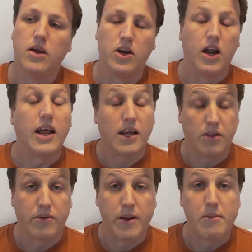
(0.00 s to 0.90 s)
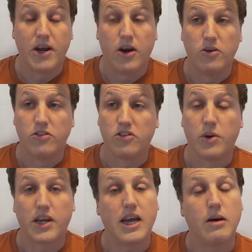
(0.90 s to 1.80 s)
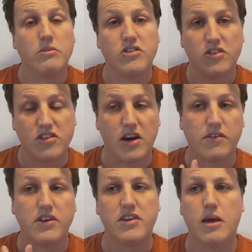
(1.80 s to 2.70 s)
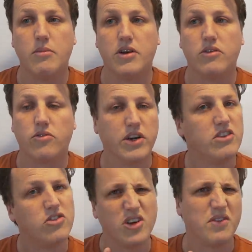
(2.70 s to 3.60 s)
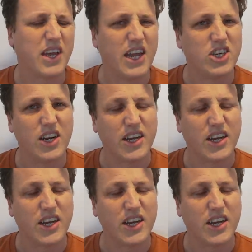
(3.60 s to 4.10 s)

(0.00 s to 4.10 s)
You know, like a 3 meter hose. So when it comes to your self-containment recertification,